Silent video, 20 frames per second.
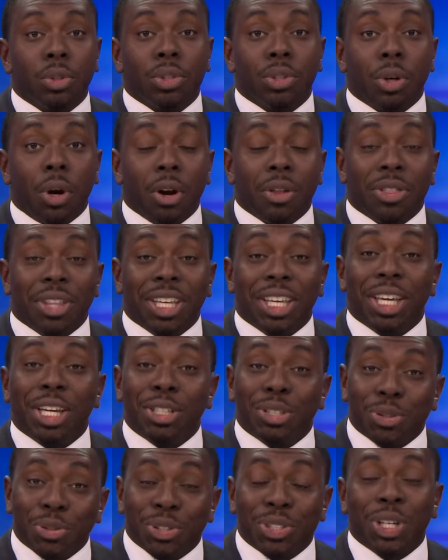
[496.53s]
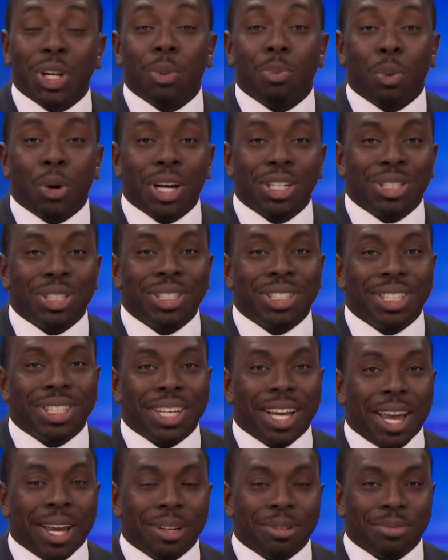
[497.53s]
start the Easter celebration
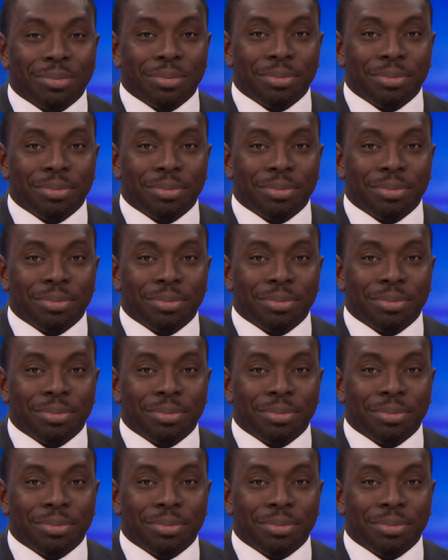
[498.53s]
today.